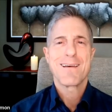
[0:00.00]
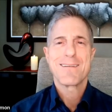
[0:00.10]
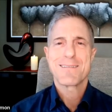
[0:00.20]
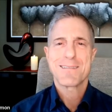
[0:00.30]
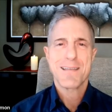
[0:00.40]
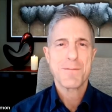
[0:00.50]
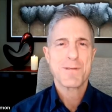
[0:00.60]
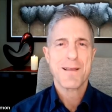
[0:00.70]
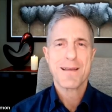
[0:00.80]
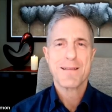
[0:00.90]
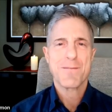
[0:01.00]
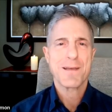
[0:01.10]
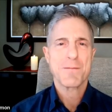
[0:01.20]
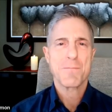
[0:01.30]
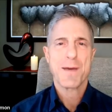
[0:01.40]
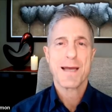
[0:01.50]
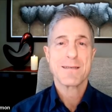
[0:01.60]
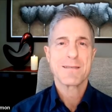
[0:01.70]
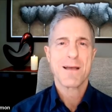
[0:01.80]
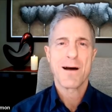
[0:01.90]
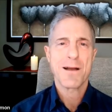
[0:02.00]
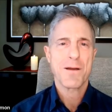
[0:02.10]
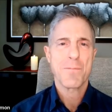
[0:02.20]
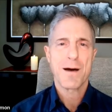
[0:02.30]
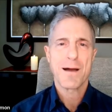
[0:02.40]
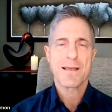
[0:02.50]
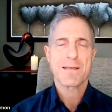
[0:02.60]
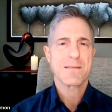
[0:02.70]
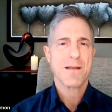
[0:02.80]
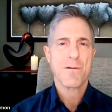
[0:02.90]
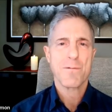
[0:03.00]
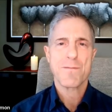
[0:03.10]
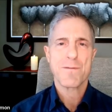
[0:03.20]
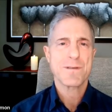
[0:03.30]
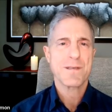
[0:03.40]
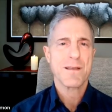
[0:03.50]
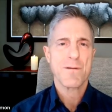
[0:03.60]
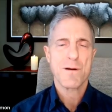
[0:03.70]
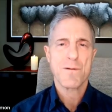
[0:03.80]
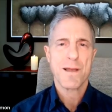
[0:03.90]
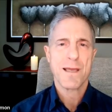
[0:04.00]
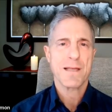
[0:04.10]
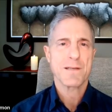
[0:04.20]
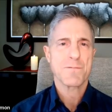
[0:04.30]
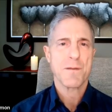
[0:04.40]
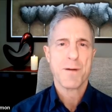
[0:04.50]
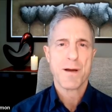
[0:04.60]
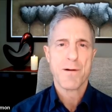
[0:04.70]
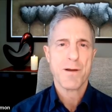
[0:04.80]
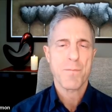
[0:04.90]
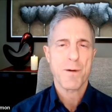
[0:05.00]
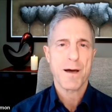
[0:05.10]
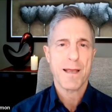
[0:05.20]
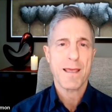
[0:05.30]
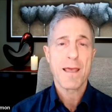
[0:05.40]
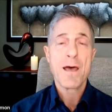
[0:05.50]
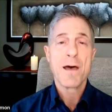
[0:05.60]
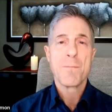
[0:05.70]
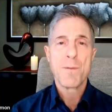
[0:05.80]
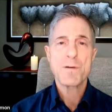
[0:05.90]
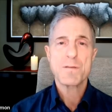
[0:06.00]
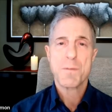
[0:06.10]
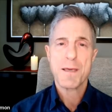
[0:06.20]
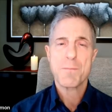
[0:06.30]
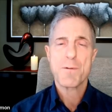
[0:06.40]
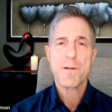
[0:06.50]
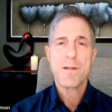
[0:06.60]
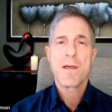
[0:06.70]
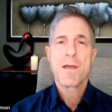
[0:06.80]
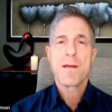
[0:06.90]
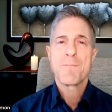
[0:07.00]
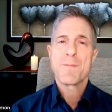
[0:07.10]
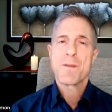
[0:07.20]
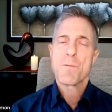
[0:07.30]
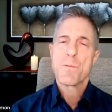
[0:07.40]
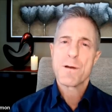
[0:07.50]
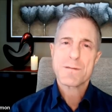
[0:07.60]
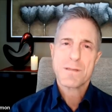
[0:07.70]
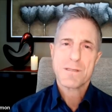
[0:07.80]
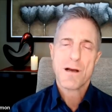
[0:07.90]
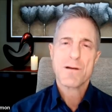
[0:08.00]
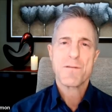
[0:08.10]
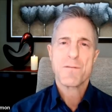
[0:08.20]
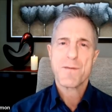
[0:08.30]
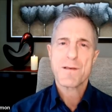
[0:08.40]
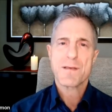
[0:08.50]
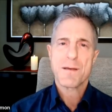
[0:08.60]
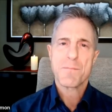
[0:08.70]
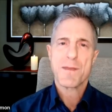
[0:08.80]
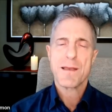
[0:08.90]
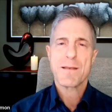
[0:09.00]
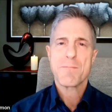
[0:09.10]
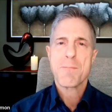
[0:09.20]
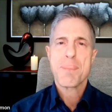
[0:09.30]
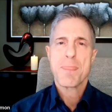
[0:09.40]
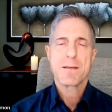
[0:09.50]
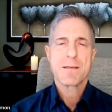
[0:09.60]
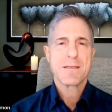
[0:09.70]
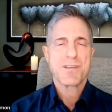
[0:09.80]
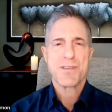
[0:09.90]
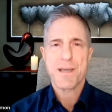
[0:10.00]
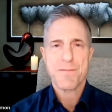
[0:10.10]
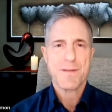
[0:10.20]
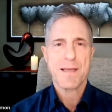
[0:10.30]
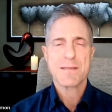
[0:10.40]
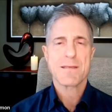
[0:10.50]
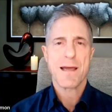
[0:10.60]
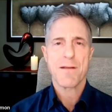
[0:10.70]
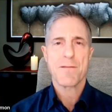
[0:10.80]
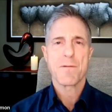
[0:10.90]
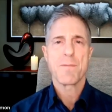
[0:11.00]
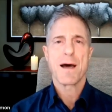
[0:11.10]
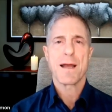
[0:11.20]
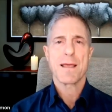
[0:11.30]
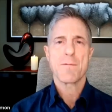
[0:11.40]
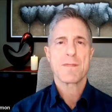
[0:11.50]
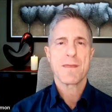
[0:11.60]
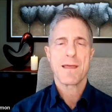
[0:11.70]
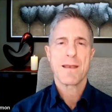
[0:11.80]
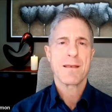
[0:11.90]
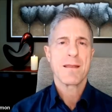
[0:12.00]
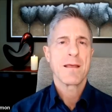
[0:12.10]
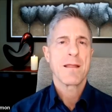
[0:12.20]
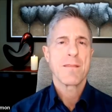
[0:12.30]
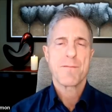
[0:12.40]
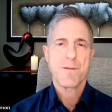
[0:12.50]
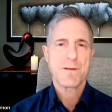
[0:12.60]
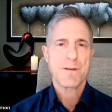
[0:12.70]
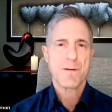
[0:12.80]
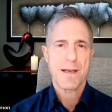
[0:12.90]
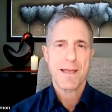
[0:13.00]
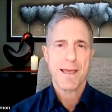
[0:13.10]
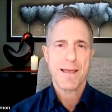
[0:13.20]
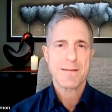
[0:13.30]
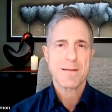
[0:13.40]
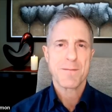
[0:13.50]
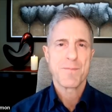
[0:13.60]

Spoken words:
stem cell activation patches on your body, start reversing your own age, repairing your body. Most people will start to feel something shift inside of their body within the first 30 days.